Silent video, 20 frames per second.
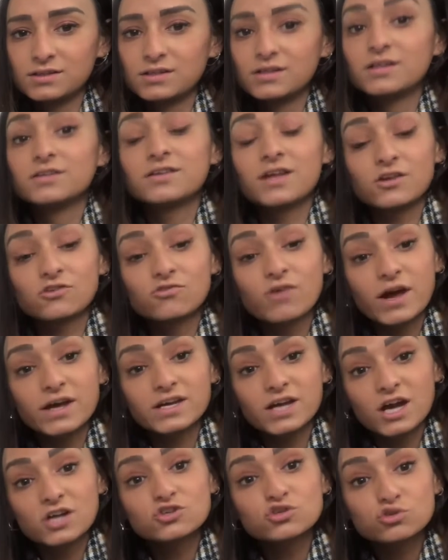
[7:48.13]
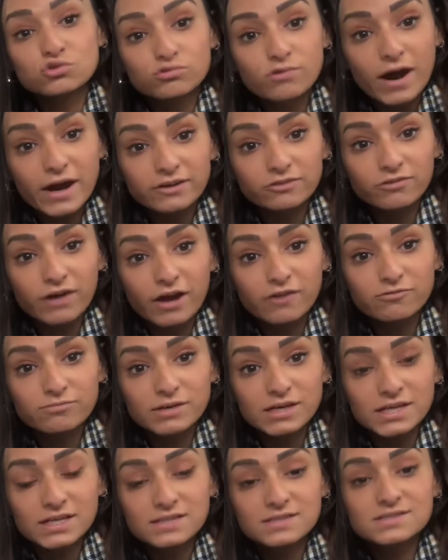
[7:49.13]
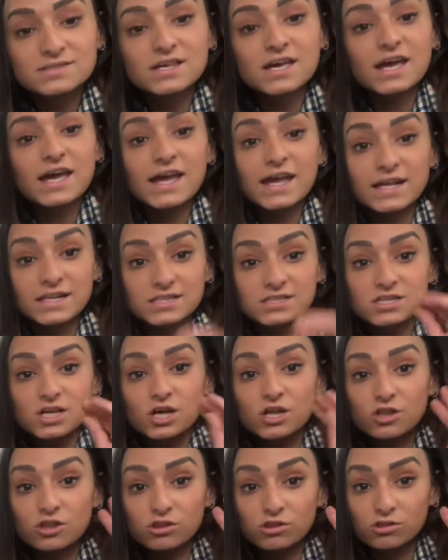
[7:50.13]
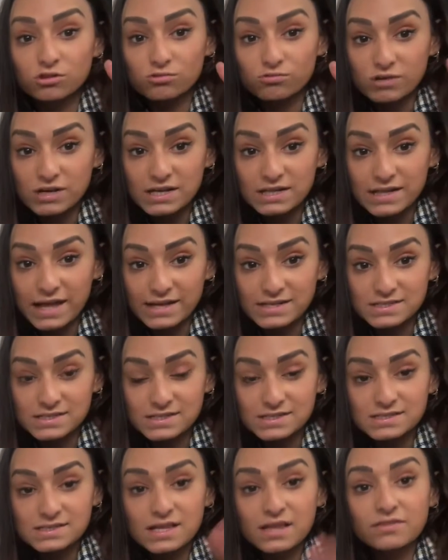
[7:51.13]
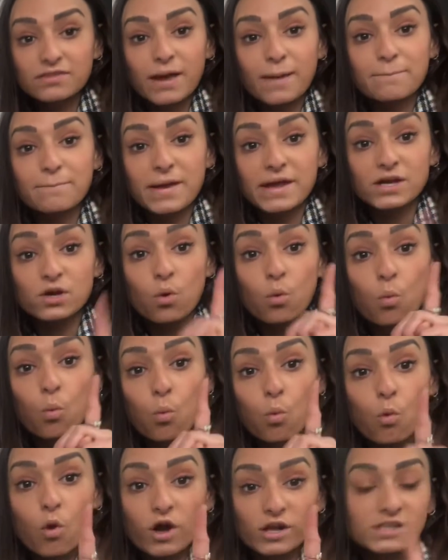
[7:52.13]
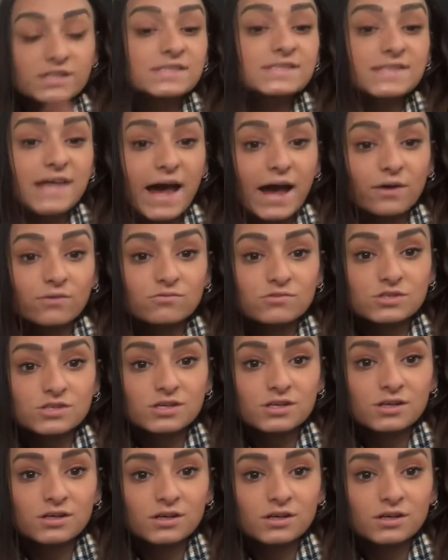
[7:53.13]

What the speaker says: That's right. A trigraph means it's 3 letters that make one sound.